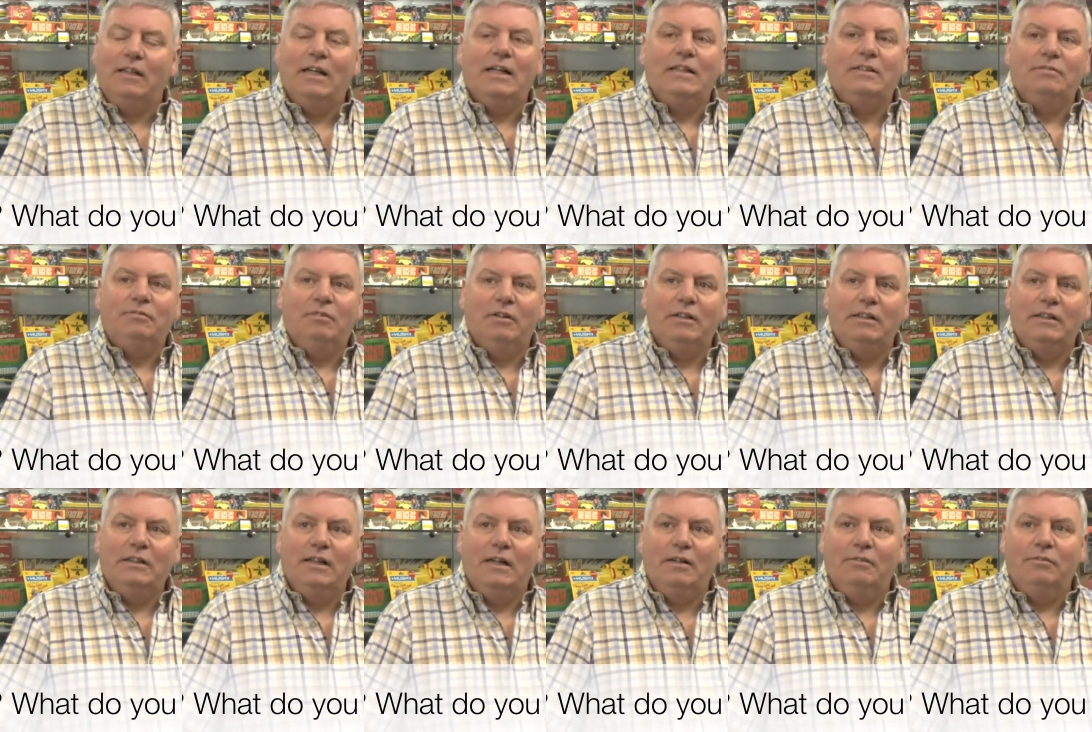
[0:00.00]
Yes,
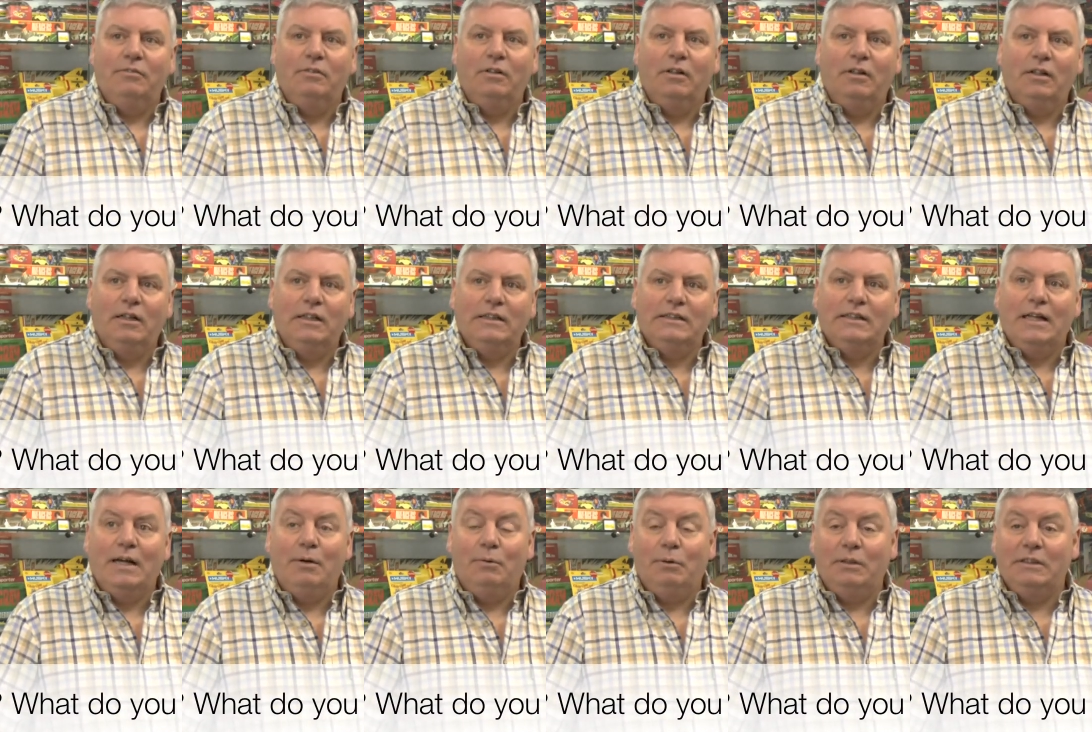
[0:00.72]
very definitely.
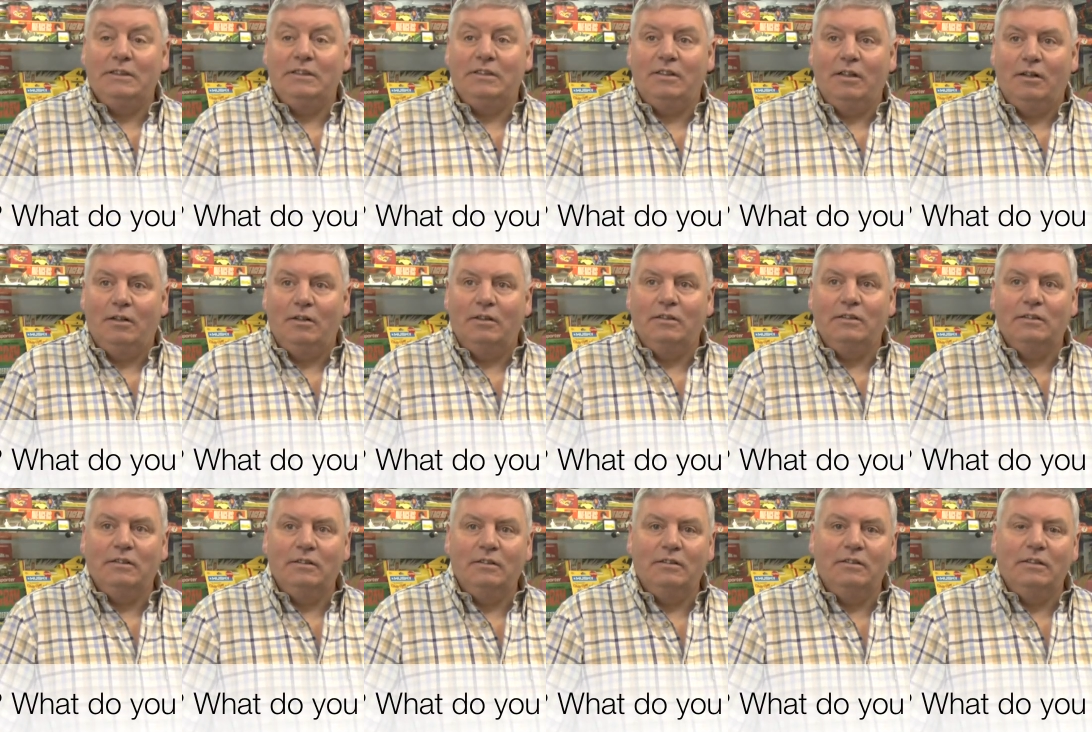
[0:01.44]
It's how I
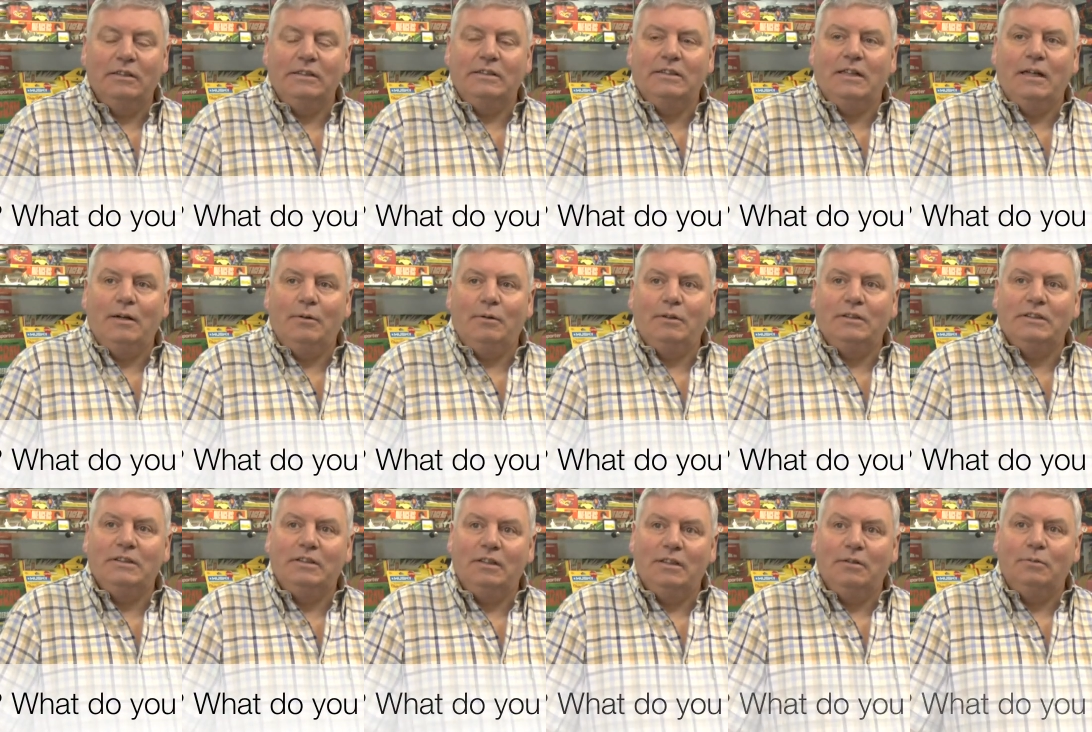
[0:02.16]
started and it's how
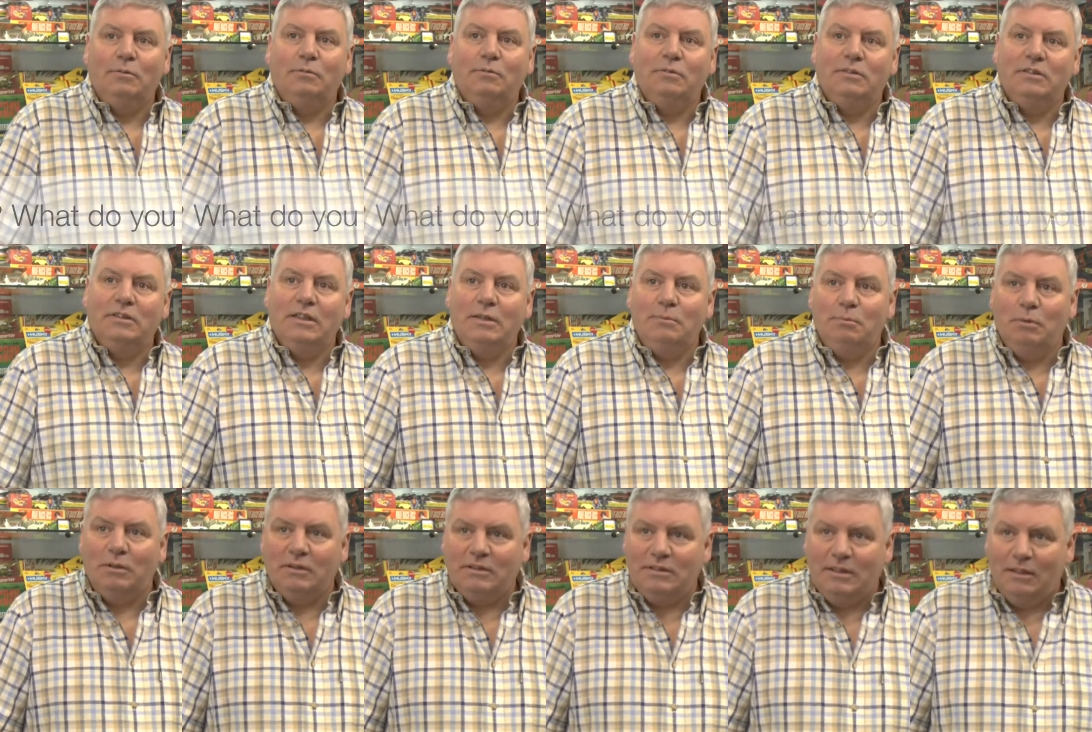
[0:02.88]
I still see
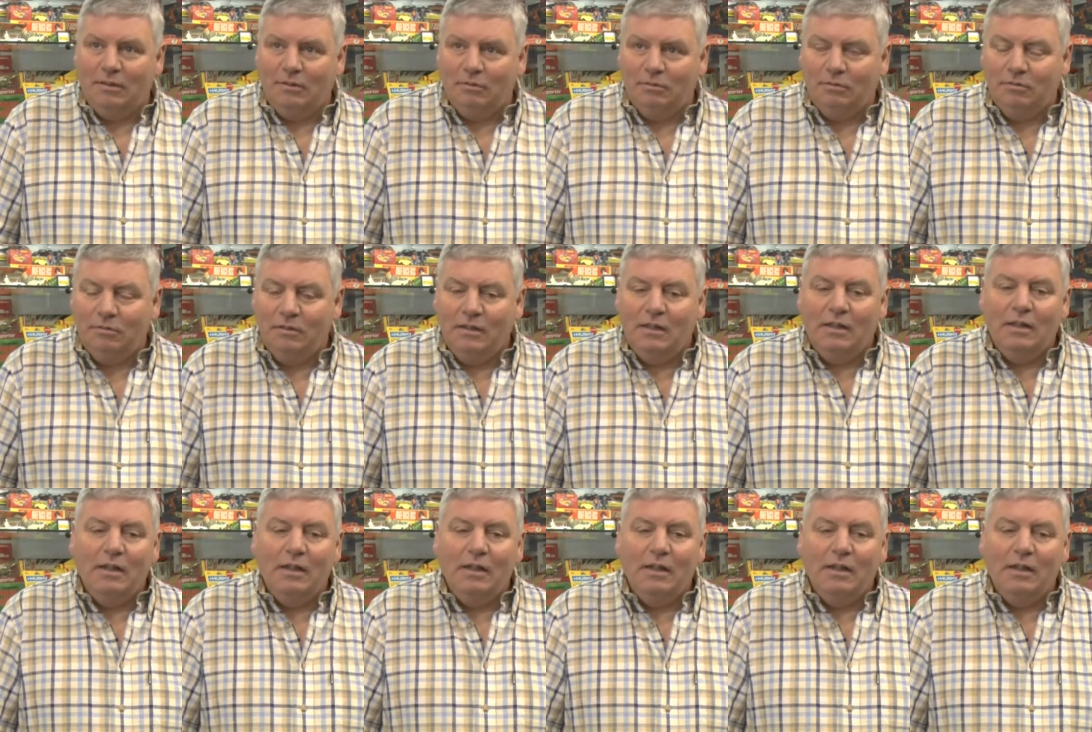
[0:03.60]
myself.